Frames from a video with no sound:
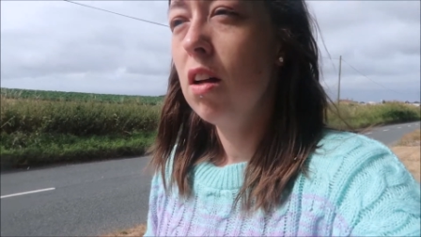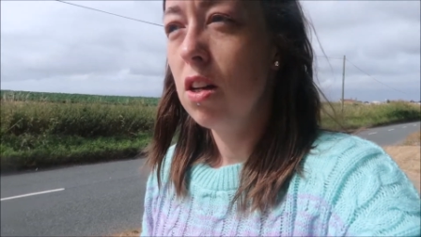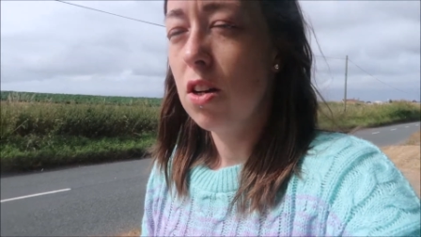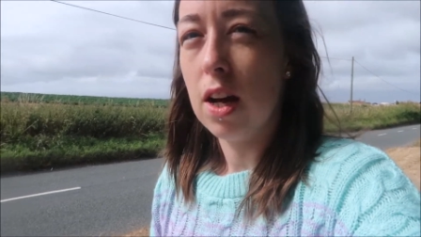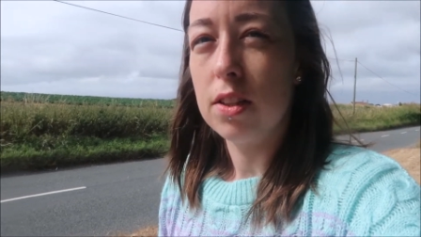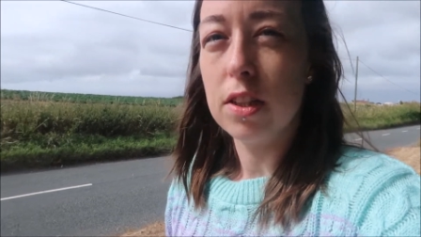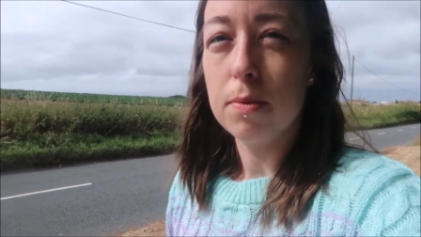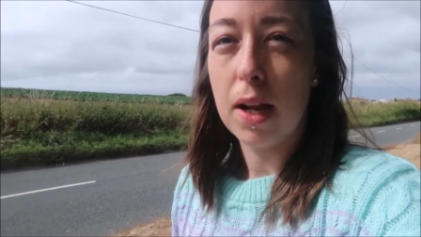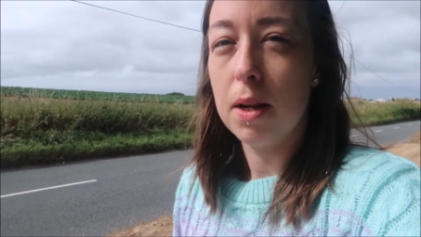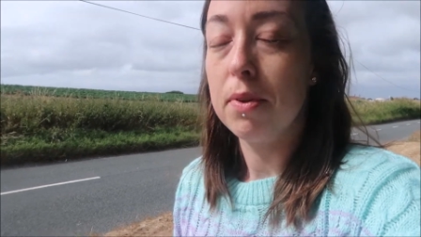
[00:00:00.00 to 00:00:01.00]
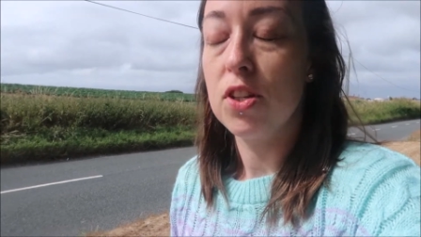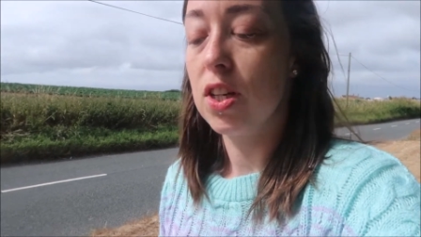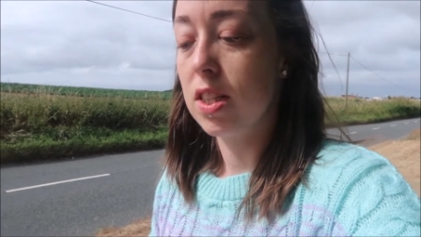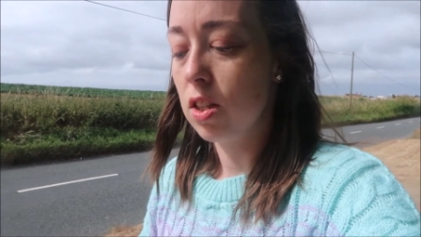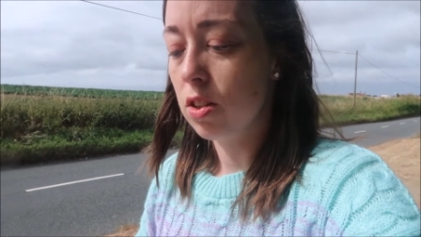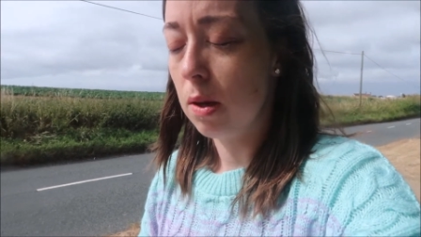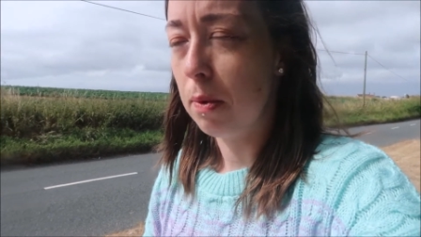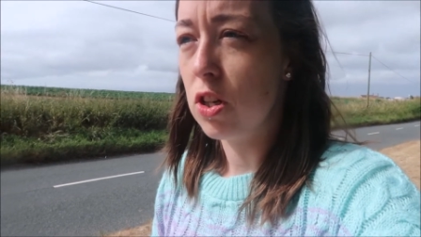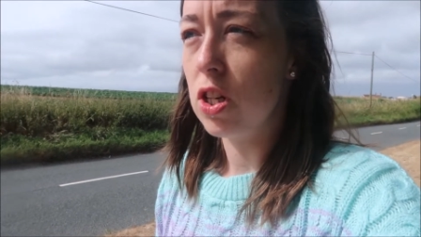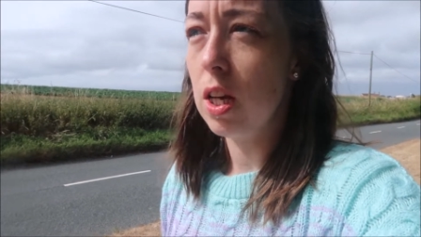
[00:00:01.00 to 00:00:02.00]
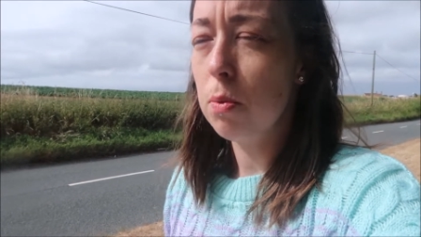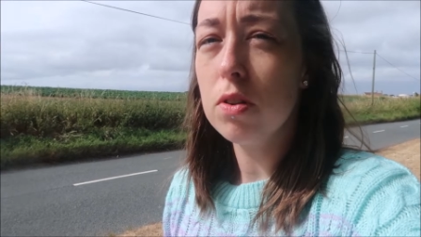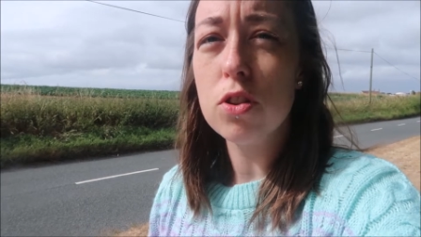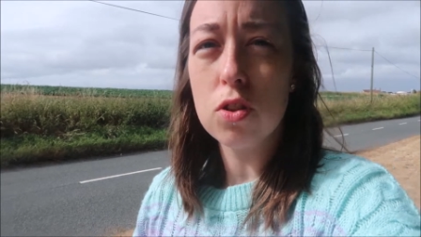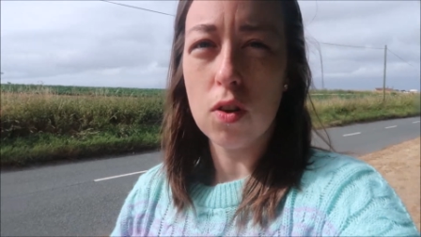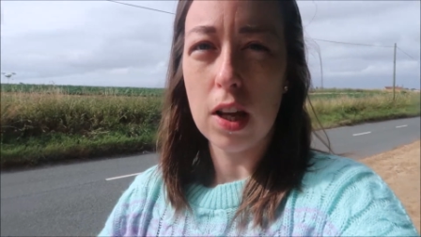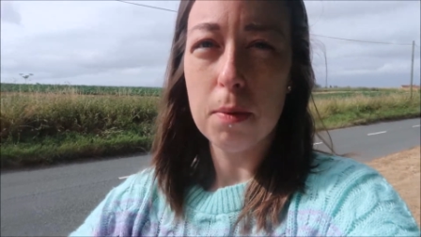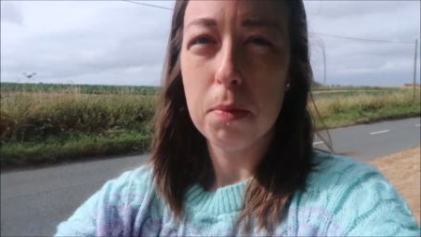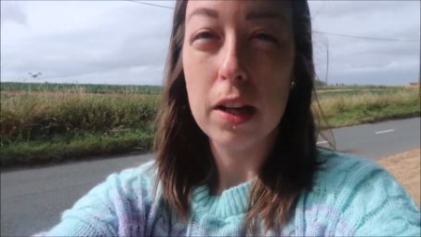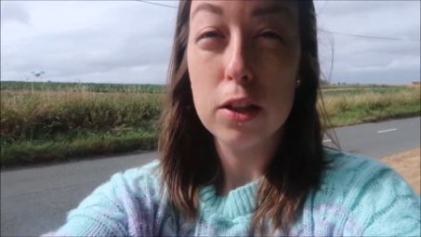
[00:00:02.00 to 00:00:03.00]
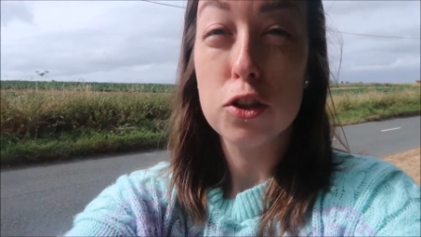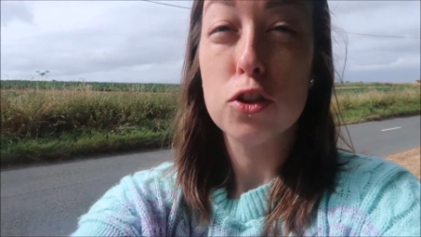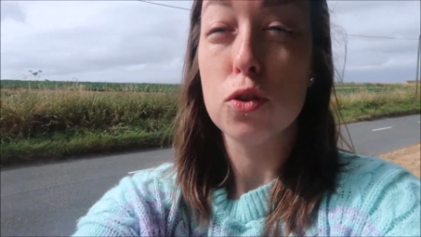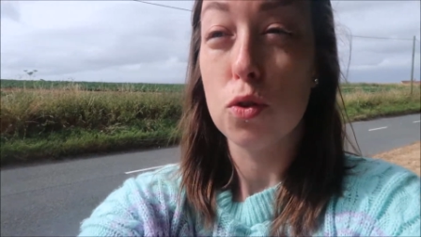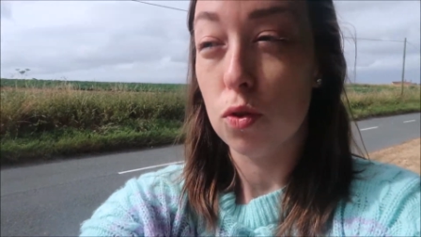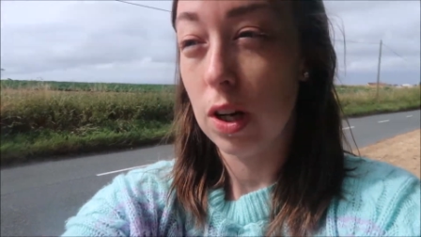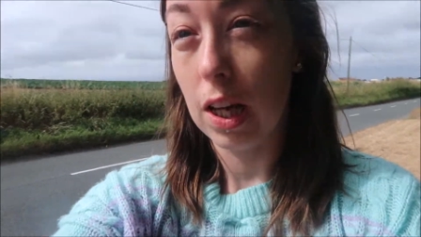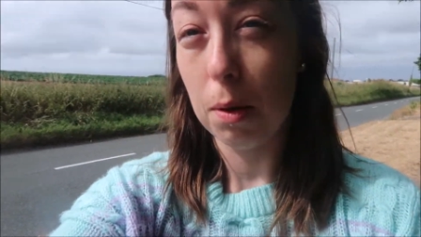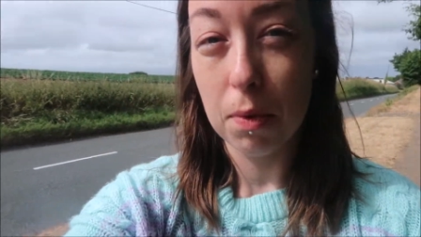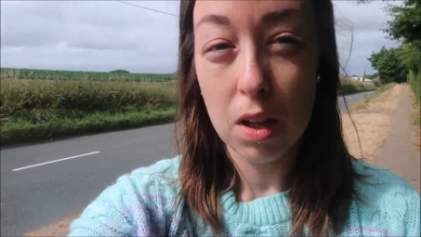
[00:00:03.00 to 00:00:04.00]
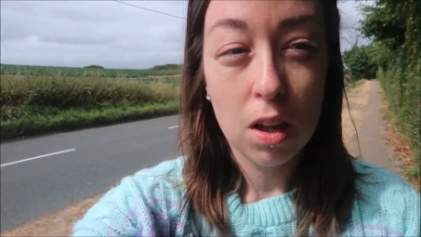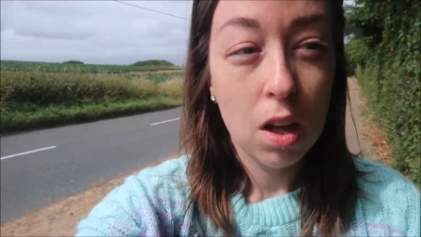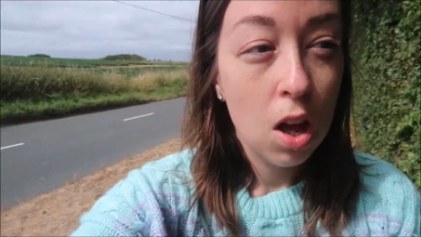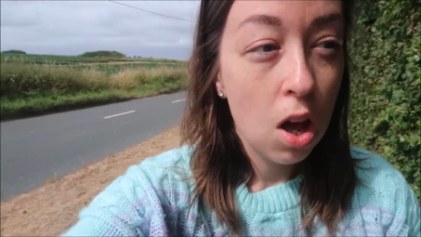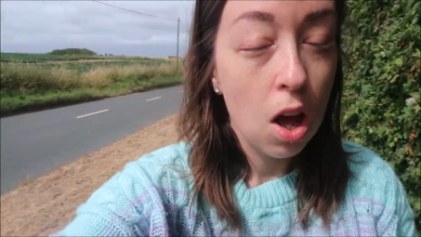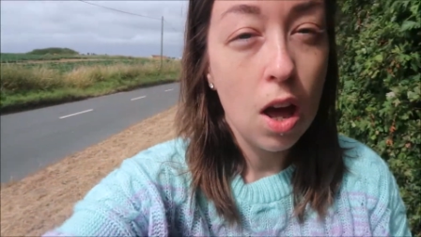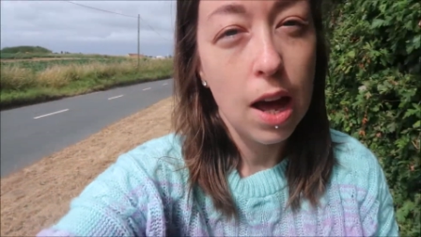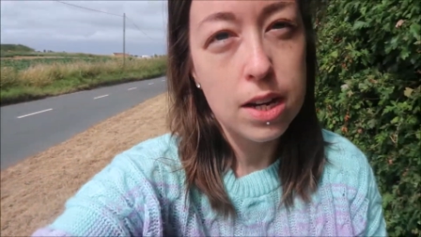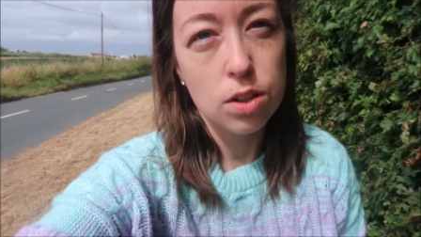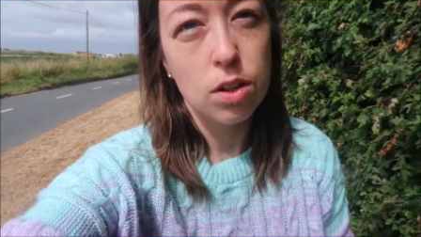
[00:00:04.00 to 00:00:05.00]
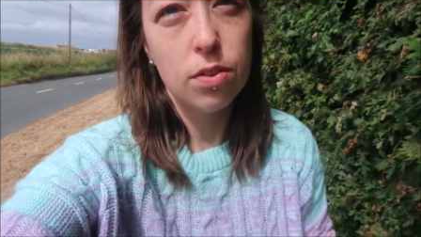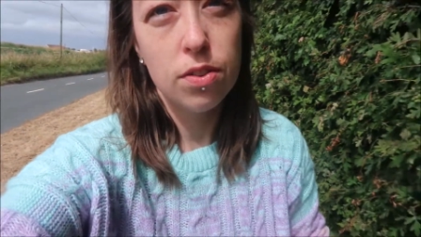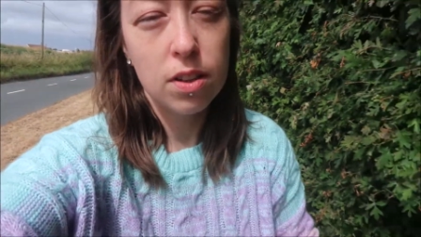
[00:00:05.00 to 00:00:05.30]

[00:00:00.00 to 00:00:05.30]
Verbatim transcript: I don't know how to explain it, but she can still see me. She will scream, like scream her head off.